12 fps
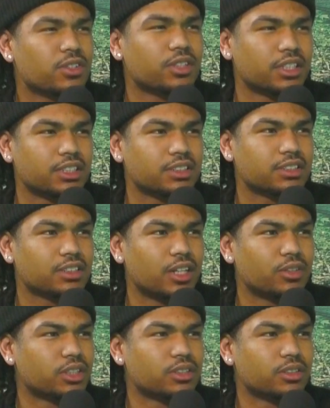so, yeah. I
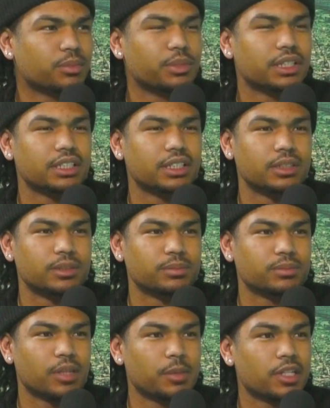don't know. But,
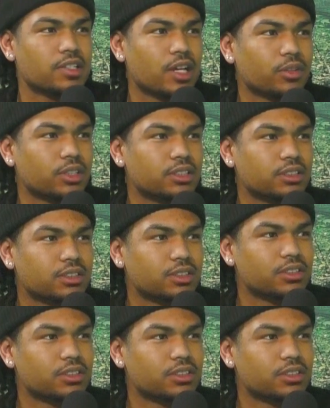I mean, it's out there.